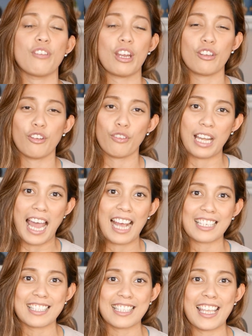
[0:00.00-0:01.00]
very
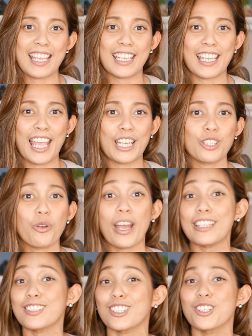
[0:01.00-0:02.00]
relaxing and quite